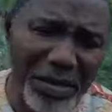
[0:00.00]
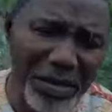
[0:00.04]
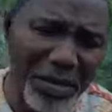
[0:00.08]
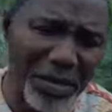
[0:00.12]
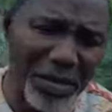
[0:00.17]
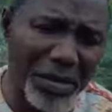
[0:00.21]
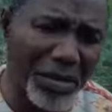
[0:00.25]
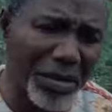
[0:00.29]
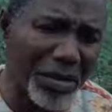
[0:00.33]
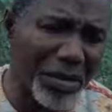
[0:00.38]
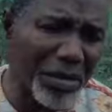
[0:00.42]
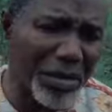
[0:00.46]

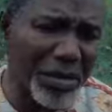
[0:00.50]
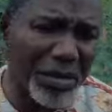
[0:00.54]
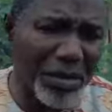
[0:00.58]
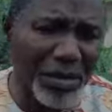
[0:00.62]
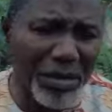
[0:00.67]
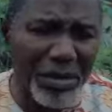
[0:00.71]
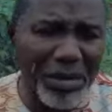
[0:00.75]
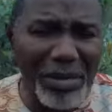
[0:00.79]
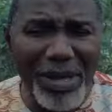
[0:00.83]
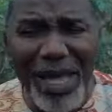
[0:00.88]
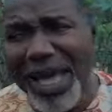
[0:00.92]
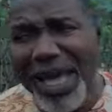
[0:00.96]

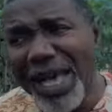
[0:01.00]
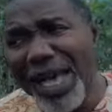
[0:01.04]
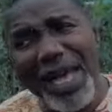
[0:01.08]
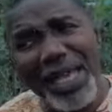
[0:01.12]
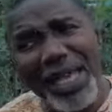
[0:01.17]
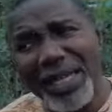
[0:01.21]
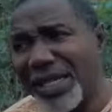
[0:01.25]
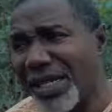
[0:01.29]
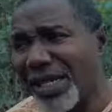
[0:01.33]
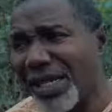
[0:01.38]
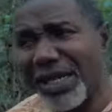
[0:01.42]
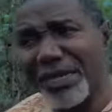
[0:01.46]
Oh,
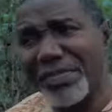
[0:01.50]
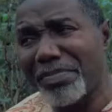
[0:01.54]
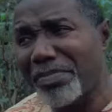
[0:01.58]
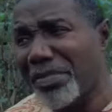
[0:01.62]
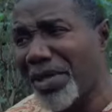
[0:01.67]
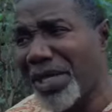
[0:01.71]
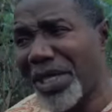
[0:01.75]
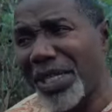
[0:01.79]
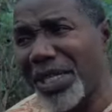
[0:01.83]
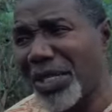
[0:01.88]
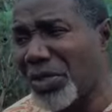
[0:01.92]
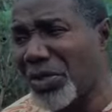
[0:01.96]
I didn't
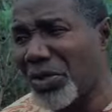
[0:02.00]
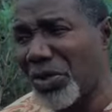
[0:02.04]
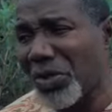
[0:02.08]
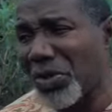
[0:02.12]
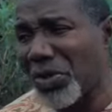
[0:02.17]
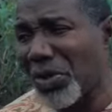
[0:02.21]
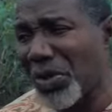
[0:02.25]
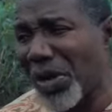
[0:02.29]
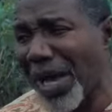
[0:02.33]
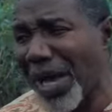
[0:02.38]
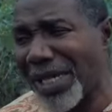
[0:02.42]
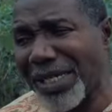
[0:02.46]
mean it,
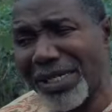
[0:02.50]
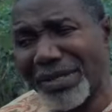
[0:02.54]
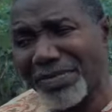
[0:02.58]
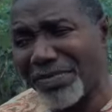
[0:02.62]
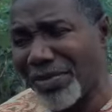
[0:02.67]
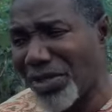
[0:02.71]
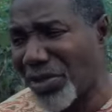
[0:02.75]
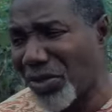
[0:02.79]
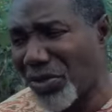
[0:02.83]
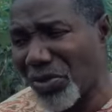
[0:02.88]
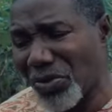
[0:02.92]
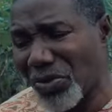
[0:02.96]
oh. I
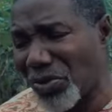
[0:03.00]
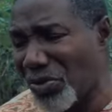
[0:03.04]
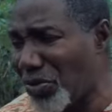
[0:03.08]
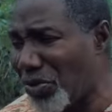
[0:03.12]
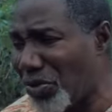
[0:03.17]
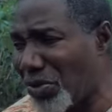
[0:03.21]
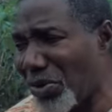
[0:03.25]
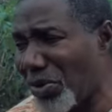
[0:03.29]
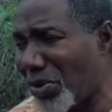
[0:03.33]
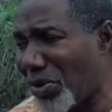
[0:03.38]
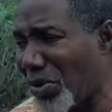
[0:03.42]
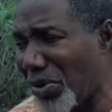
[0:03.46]
didn't mean to
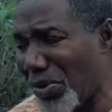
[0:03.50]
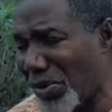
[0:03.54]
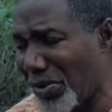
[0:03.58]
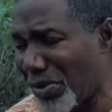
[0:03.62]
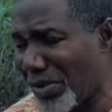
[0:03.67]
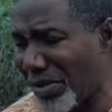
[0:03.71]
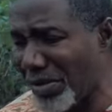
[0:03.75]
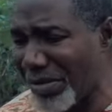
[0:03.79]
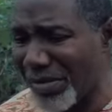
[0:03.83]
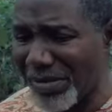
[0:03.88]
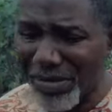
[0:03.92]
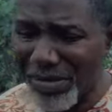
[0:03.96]
do.
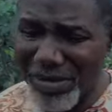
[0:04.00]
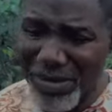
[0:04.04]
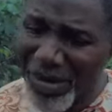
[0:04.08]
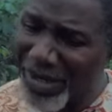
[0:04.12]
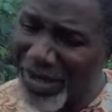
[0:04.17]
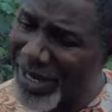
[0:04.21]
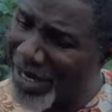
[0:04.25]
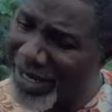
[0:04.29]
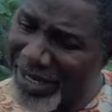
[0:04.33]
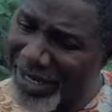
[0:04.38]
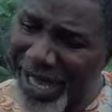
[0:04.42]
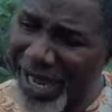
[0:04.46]

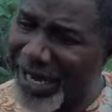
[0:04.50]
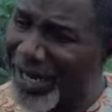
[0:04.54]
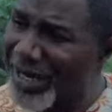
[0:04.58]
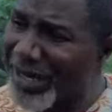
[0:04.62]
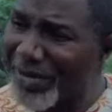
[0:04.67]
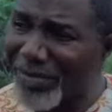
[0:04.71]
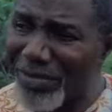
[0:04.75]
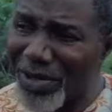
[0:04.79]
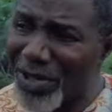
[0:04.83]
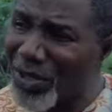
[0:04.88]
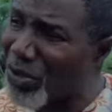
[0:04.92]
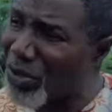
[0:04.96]
Honestly, I
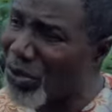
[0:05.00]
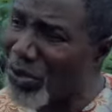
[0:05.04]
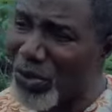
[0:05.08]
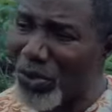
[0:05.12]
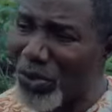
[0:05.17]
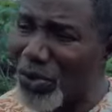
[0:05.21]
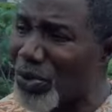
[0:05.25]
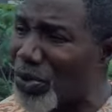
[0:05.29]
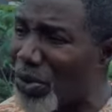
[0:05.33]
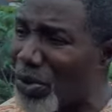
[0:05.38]
didn't mean to do